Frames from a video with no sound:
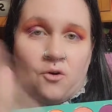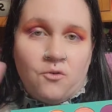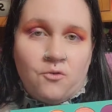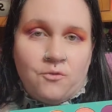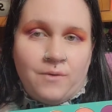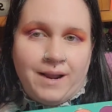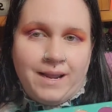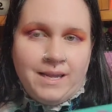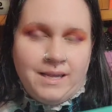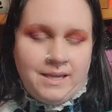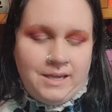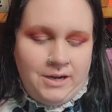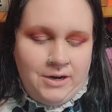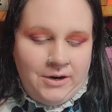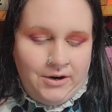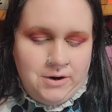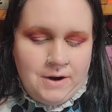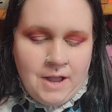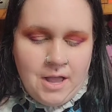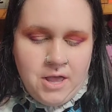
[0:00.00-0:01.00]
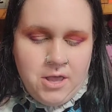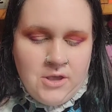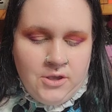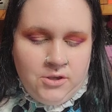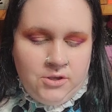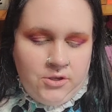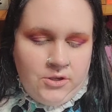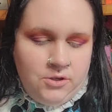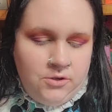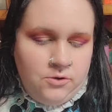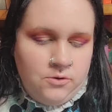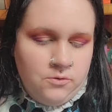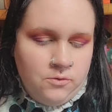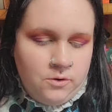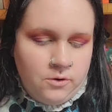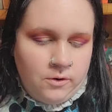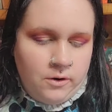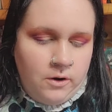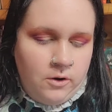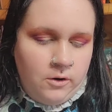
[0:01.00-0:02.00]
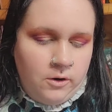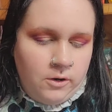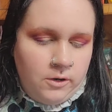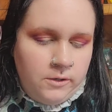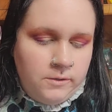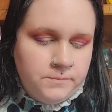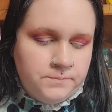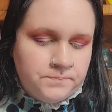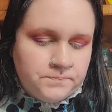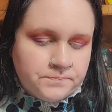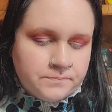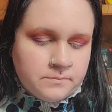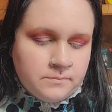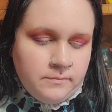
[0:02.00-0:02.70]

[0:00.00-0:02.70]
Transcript: right here, You Grow Girl.